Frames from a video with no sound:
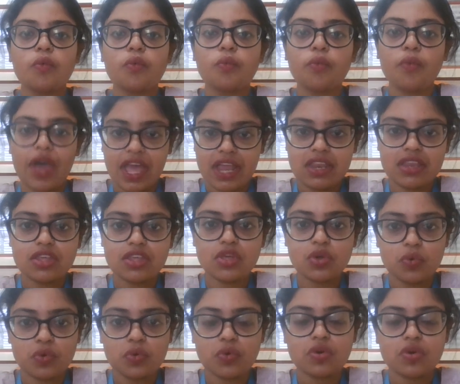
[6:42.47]
when
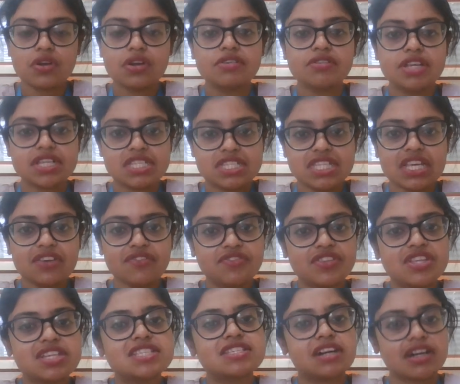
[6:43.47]
you receive
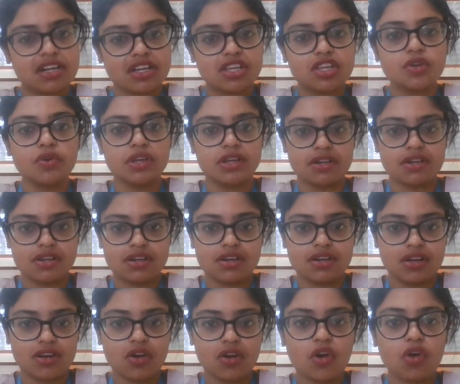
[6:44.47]
the circular
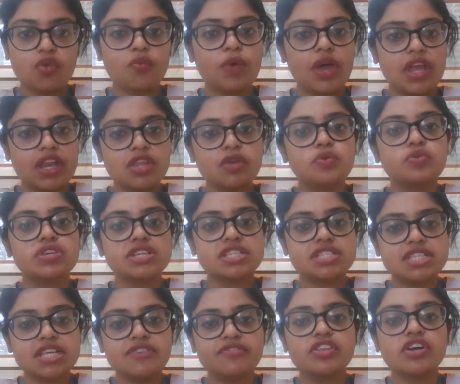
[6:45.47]
or when you
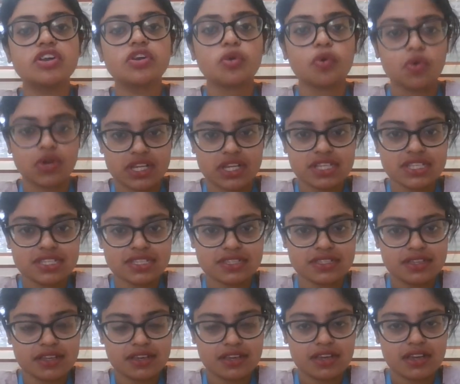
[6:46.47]
receive the notice
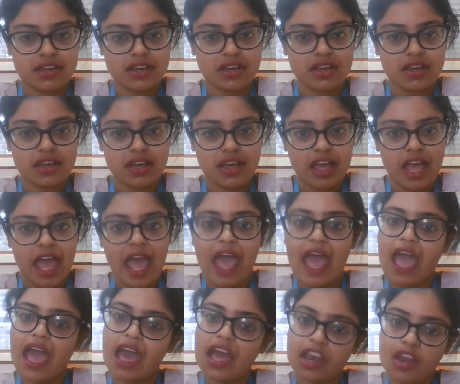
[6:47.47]

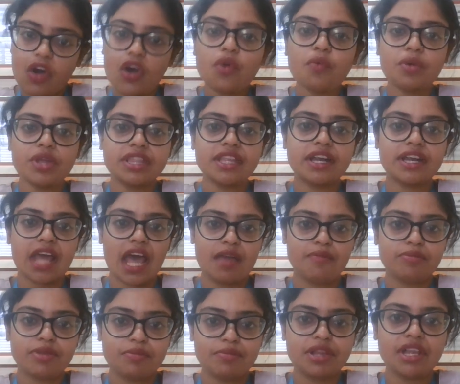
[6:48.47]
along with the
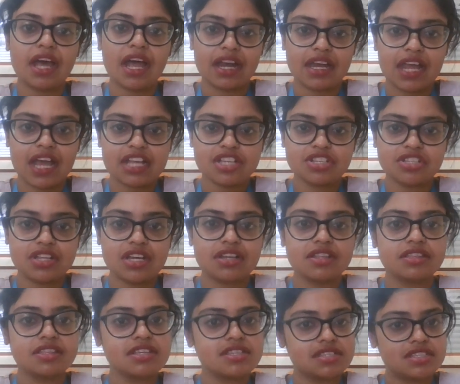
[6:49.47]
timetable attached that
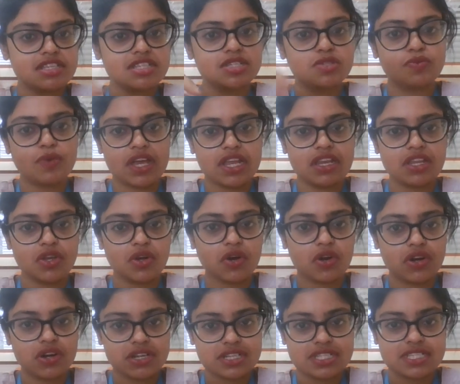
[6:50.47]
this is when
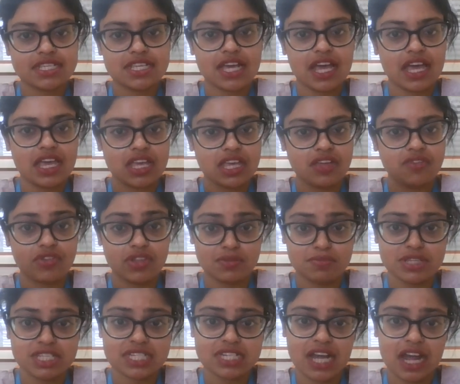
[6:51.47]
your CIE will be
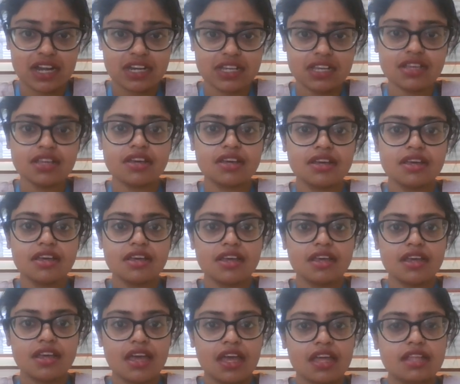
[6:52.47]
starting,
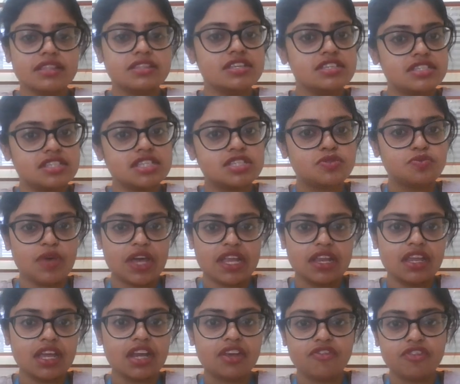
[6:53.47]
this is when
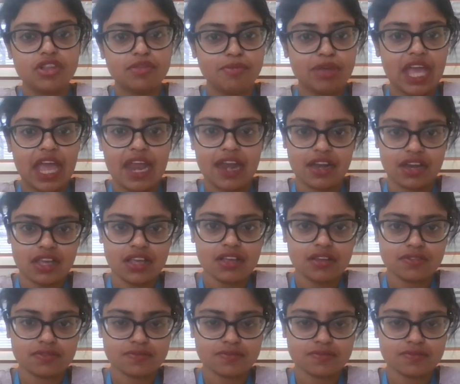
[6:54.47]
it will be ending,